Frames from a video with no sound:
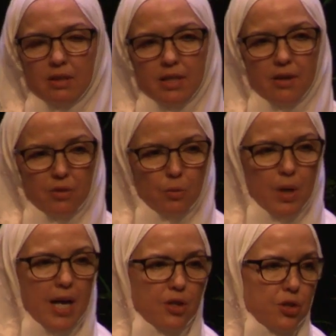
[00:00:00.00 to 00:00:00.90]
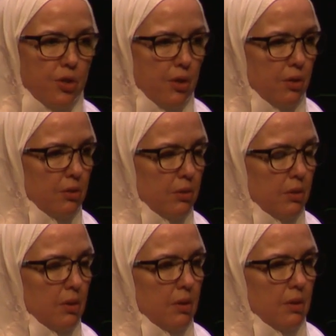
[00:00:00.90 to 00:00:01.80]
to have a rational
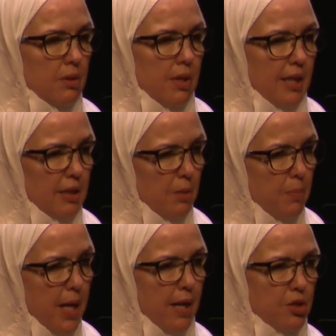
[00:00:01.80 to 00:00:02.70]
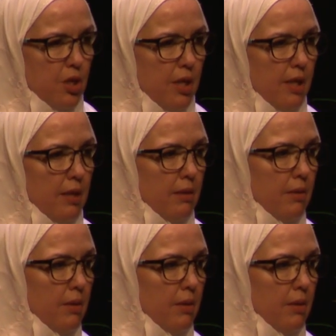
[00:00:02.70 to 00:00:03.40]
and compassionate